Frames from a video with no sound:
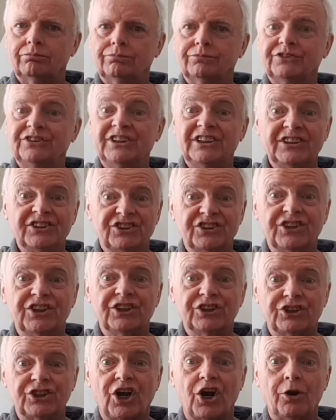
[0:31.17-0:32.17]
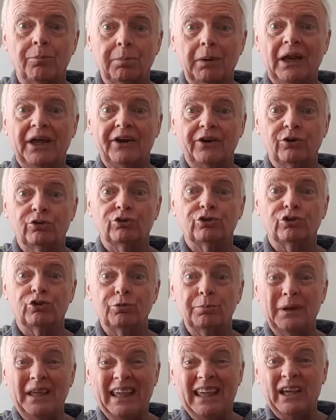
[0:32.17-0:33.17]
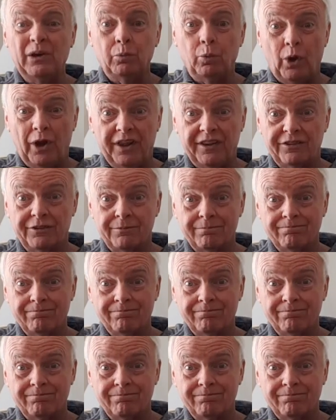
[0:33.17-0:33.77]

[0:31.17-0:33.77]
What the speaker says: decent guitar players to begin with.